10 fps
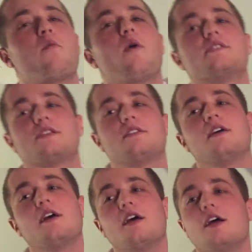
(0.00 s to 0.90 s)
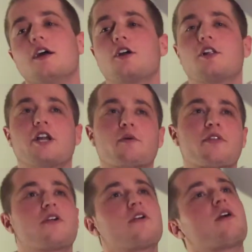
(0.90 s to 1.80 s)
wasn't clear
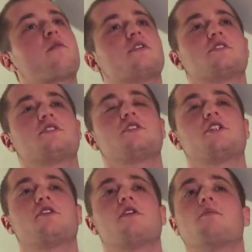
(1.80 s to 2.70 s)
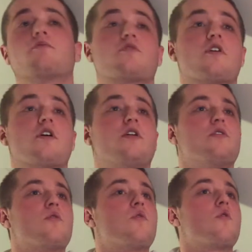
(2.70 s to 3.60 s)
with her. I wasn't, upfront
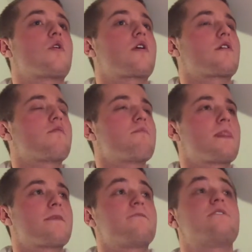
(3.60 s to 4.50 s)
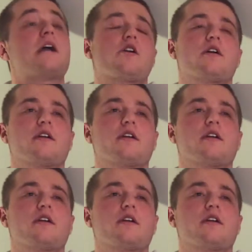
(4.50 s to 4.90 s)
or fair, I